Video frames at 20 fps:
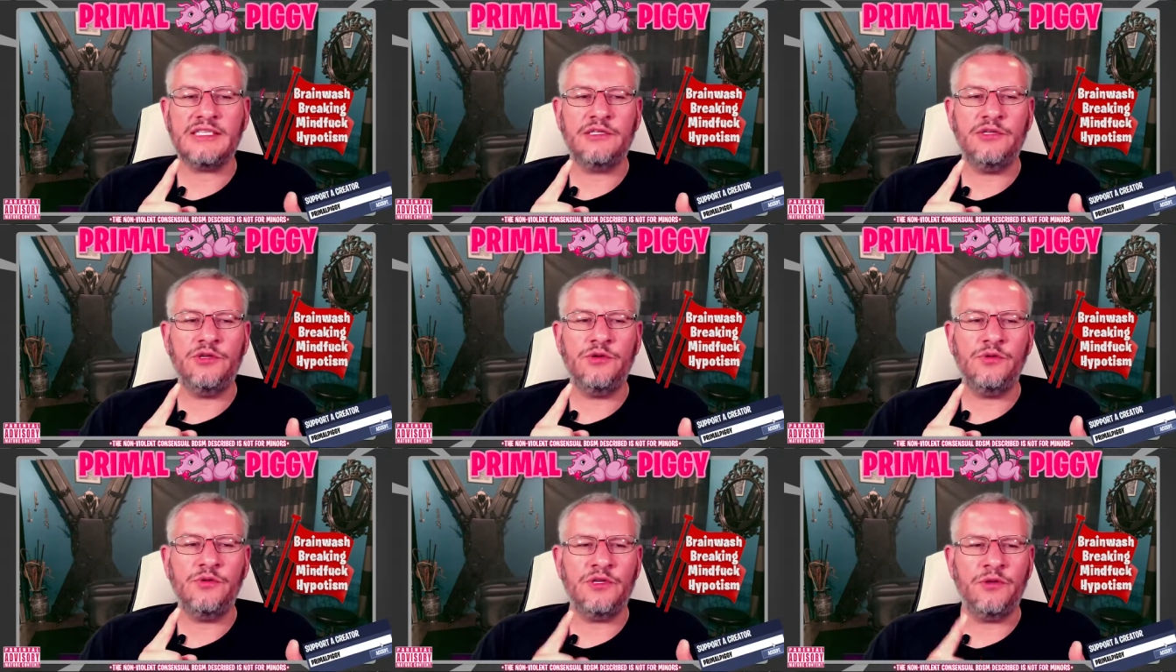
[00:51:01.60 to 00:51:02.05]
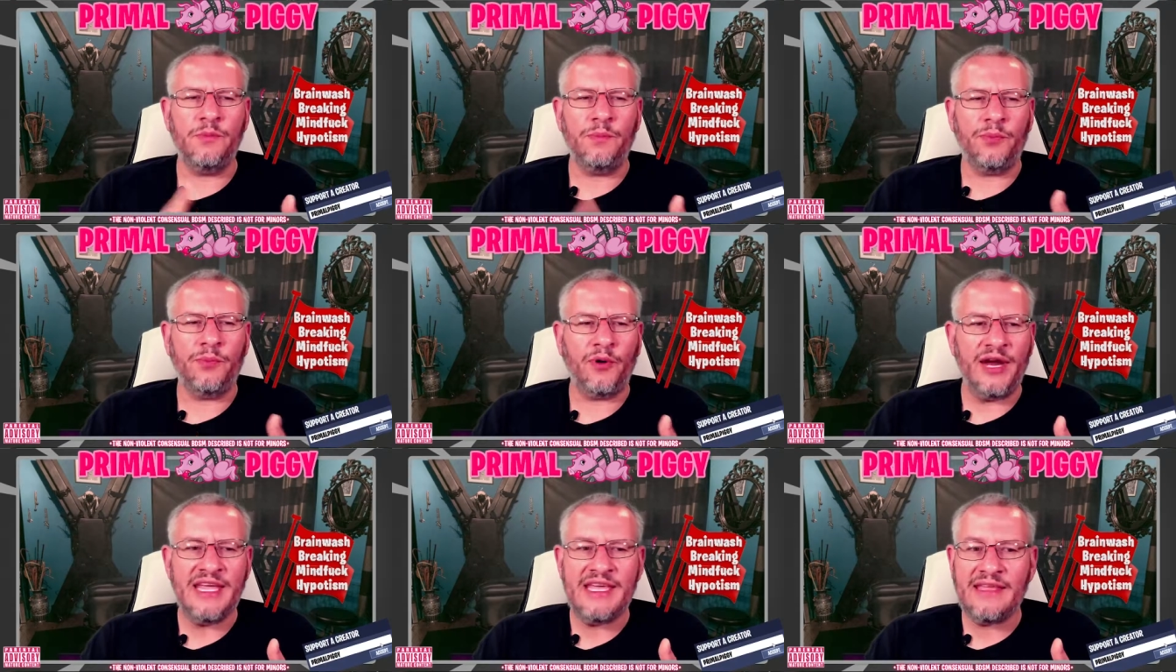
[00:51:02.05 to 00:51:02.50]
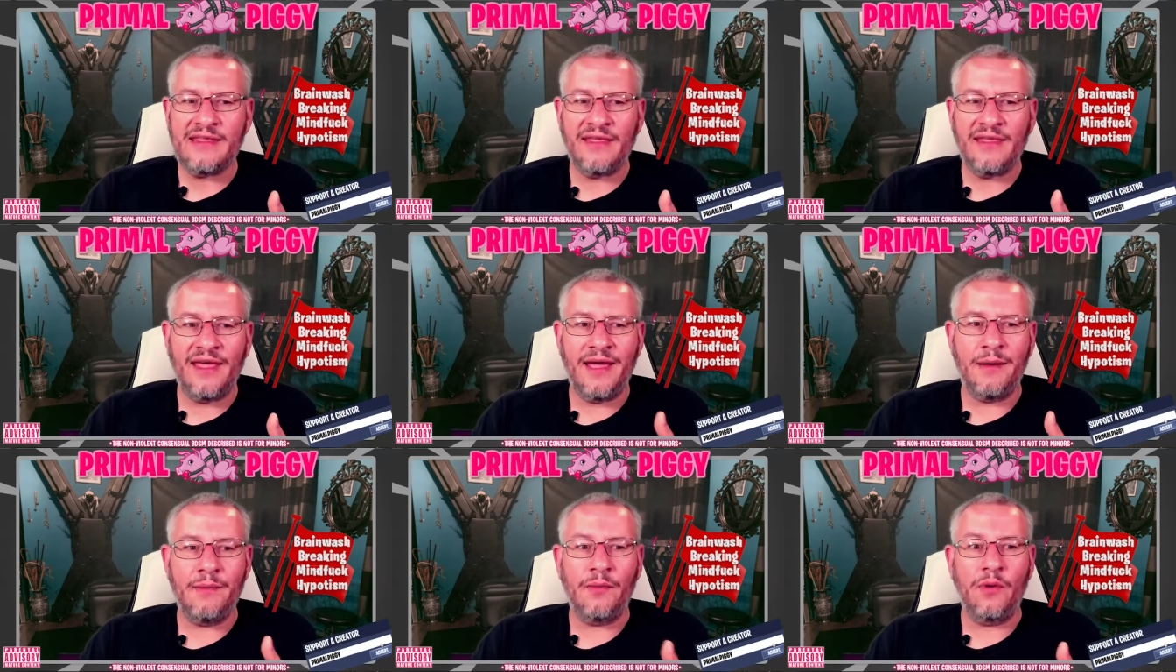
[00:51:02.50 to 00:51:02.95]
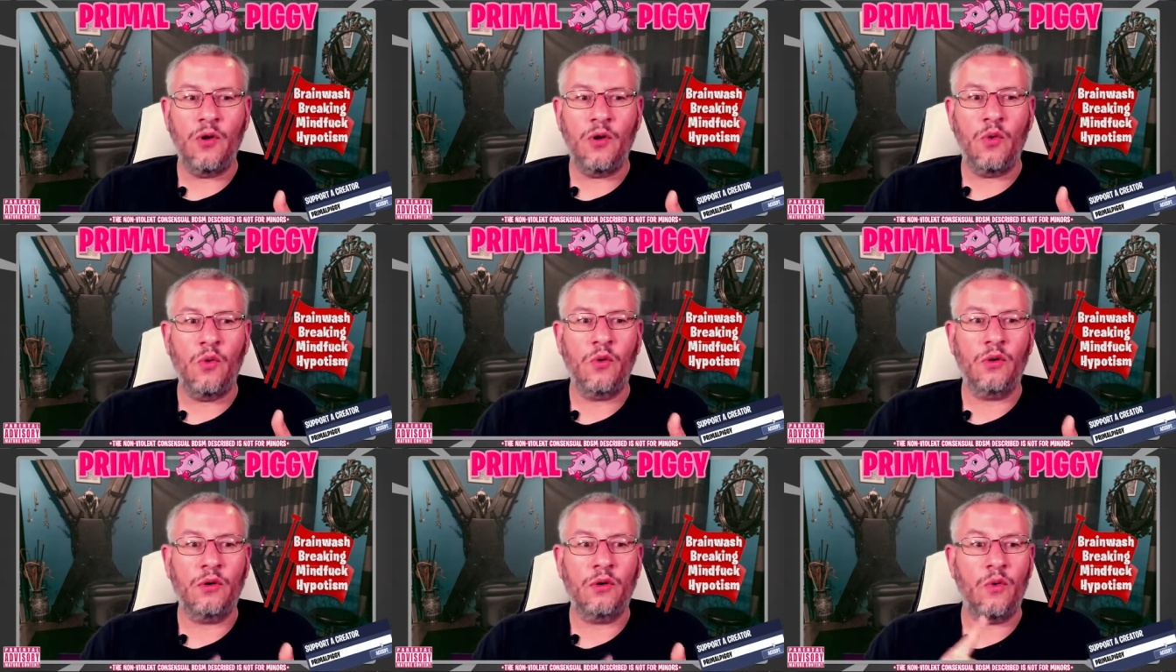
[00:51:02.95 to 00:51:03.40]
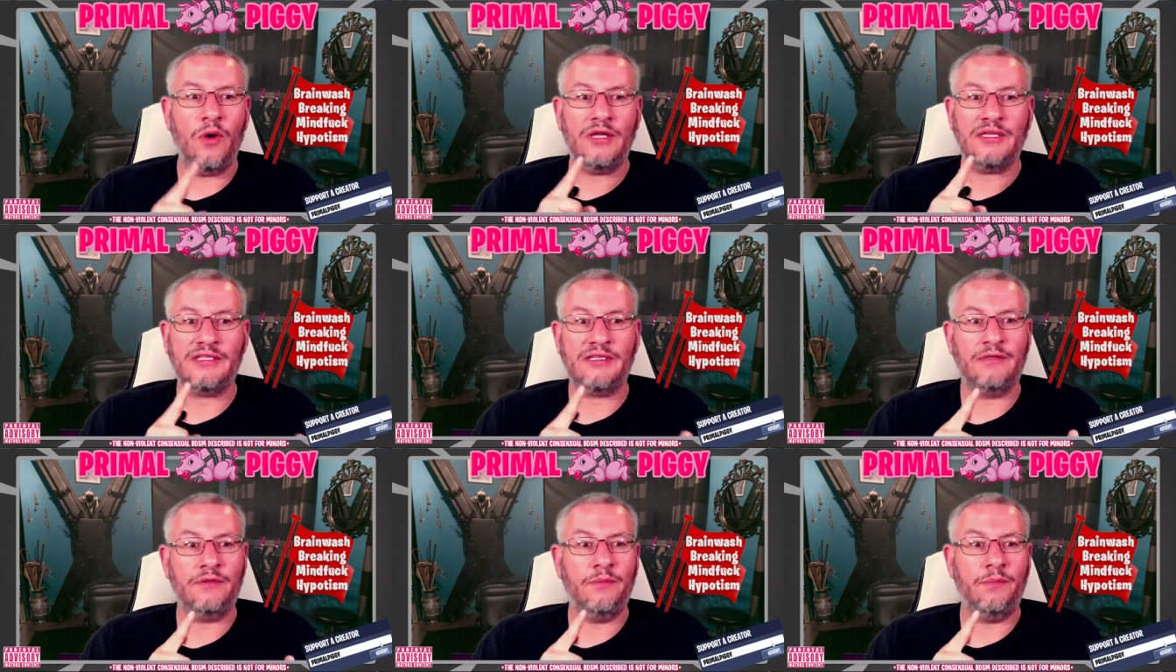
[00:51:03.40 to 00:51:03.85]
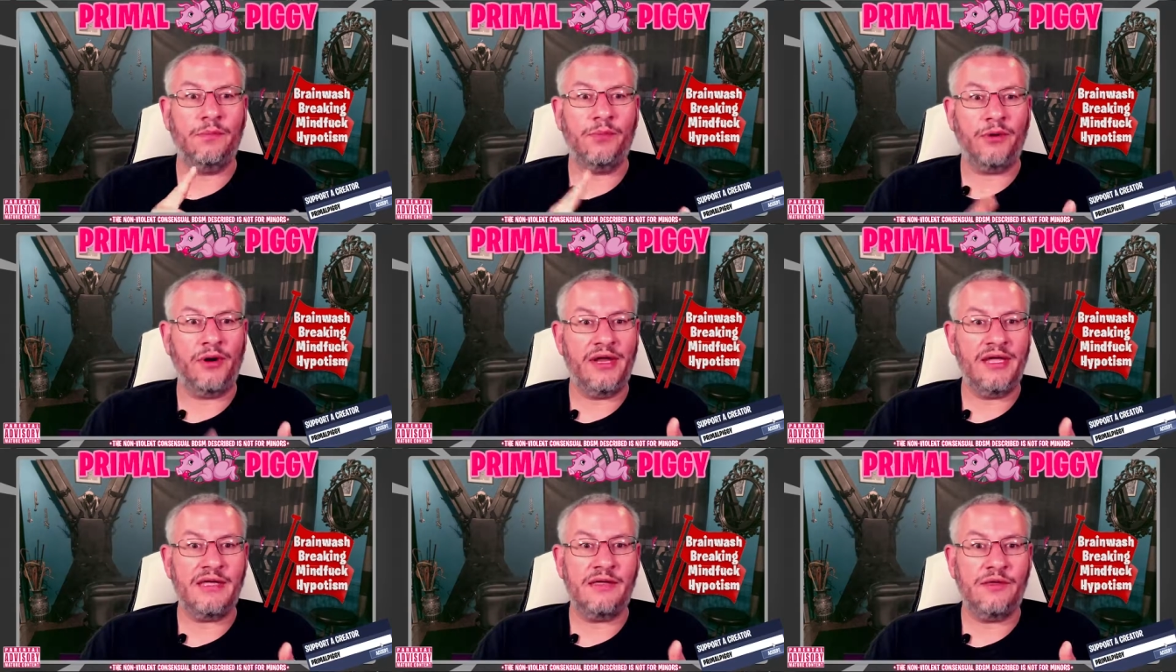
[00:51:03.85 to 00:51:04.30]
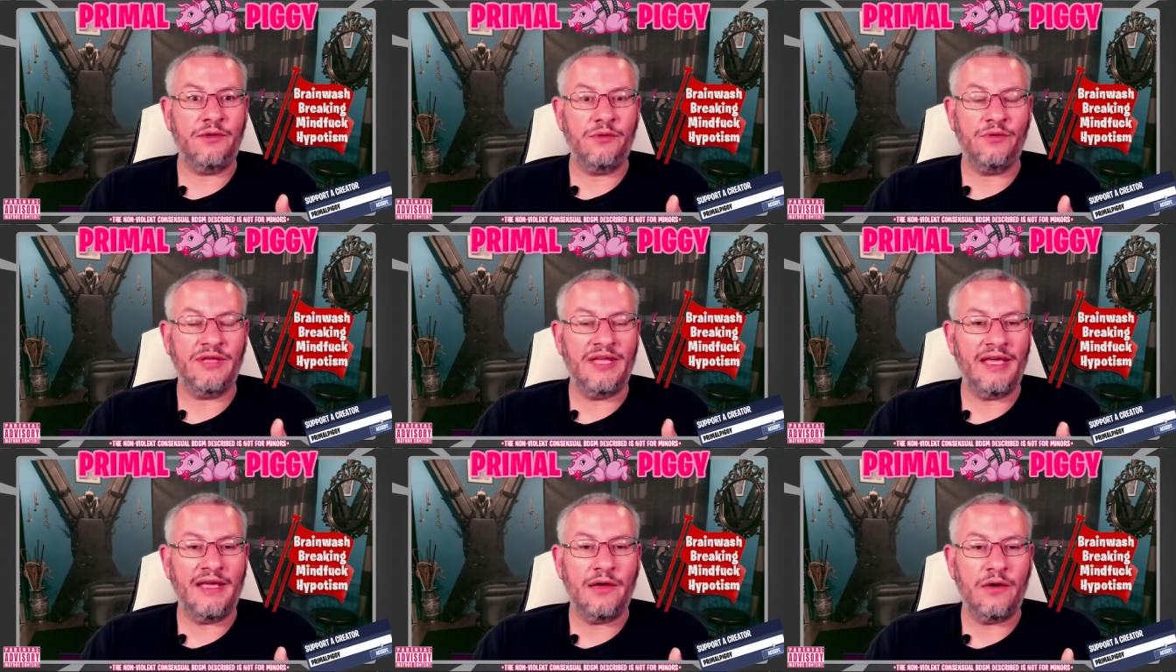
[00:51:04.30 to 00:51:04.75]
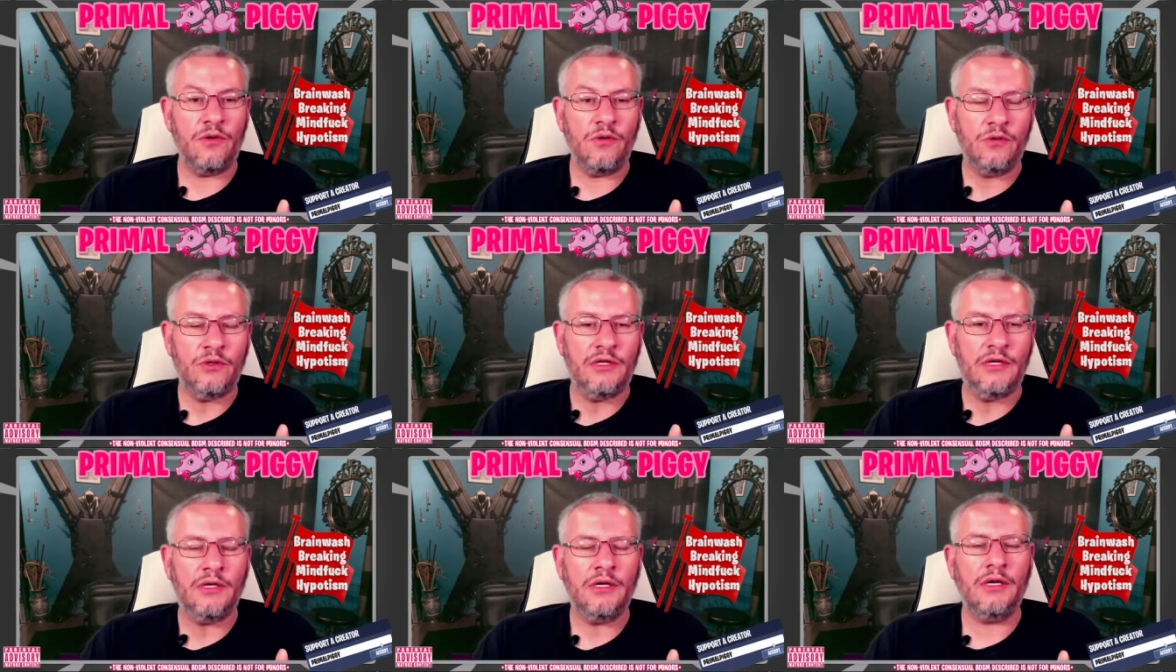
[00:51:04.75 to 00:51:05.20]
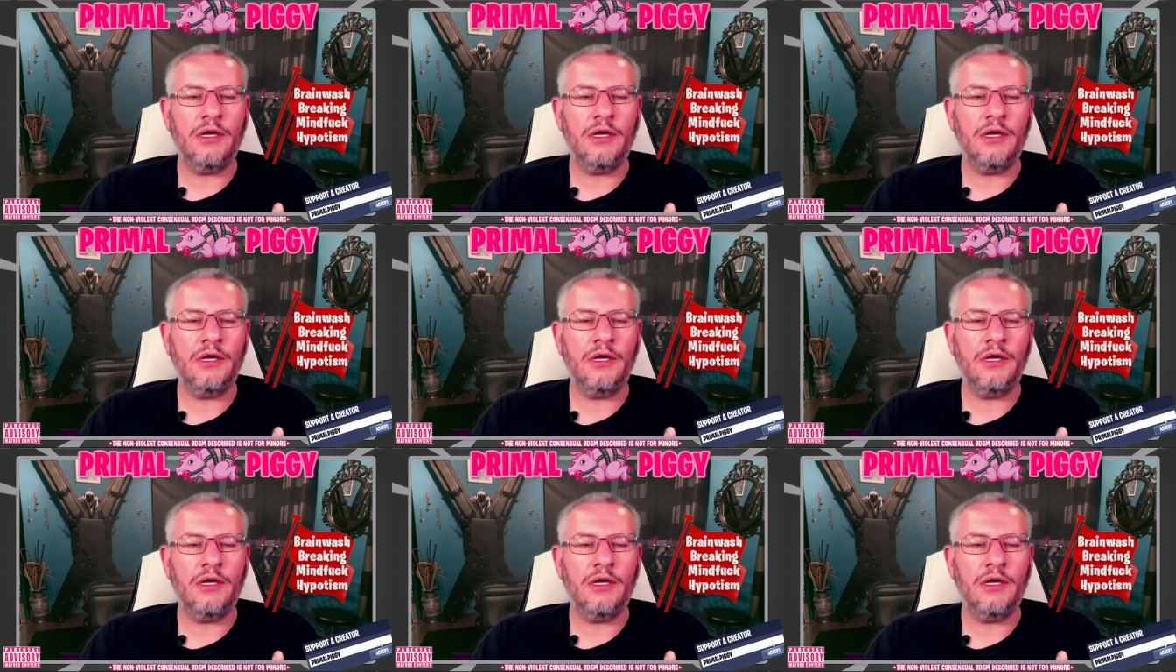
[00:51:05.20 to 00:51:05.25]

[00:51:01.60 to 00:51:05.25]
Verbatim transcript: you to break them or wants to break you down